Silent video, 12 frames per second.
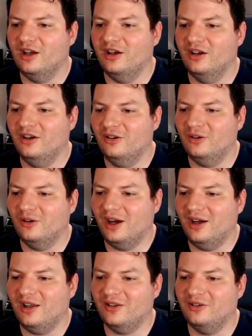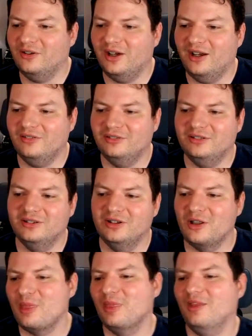I now have
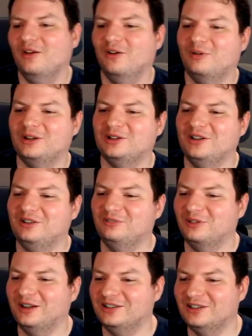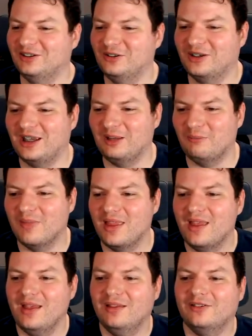a question in French. Thank you, Kim.
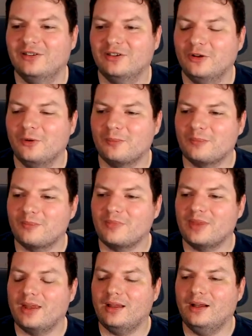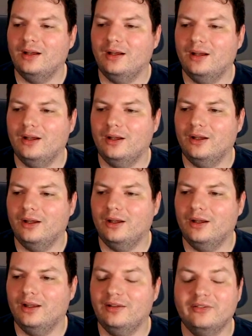So
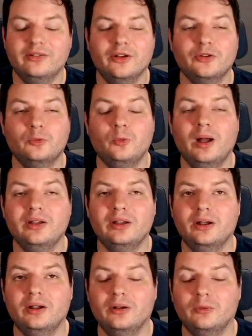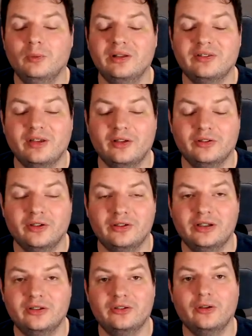it's not
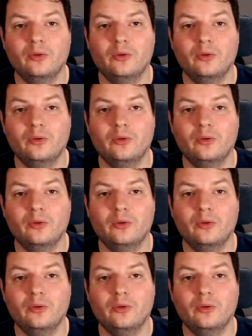1,000, it's